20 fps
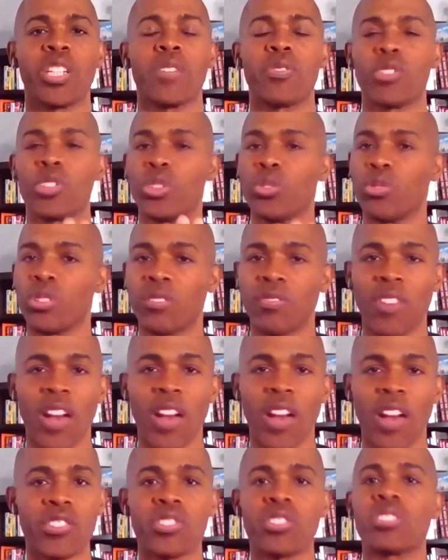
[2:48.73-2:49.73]
If you're doing
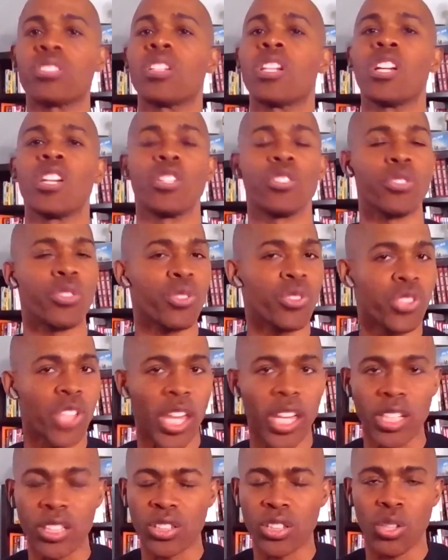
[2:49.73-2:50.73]
Pfizer, your
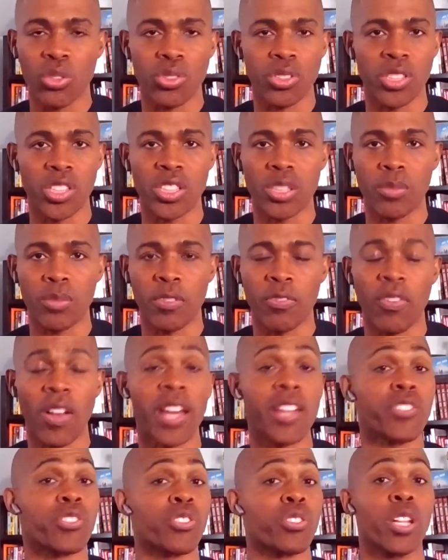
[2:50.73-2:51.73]
second dose needs to be
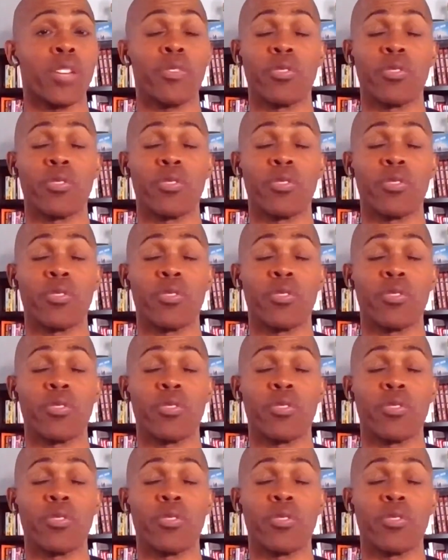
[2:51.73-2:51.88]
Pfizer.